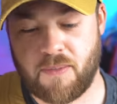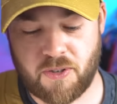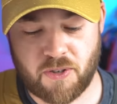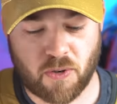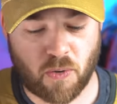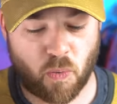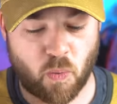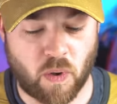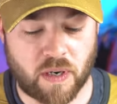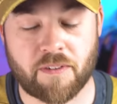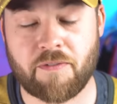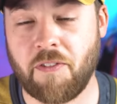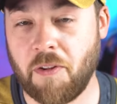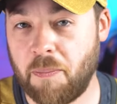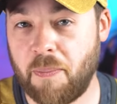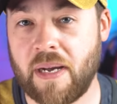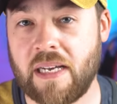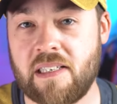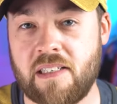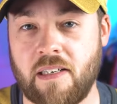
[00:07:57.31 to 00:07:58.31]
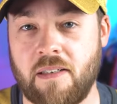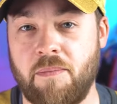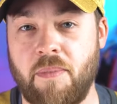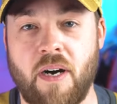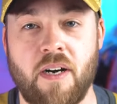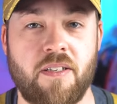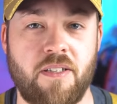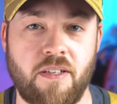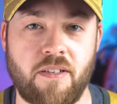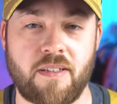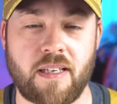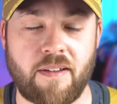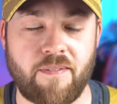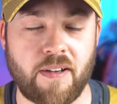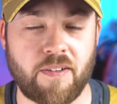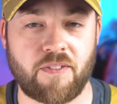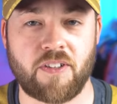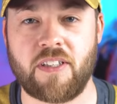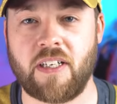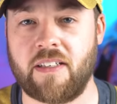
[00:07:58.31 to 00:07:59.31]
So one of the best unboxings
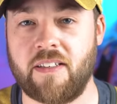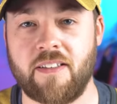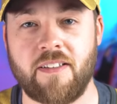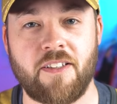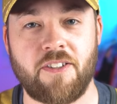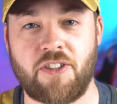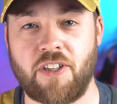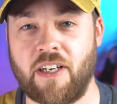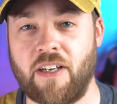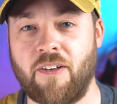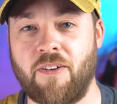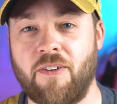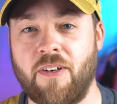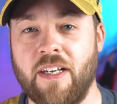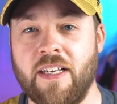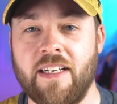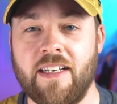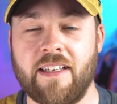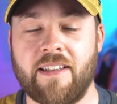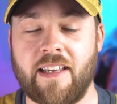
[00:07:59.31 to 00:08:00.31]
I've ever done on the channel.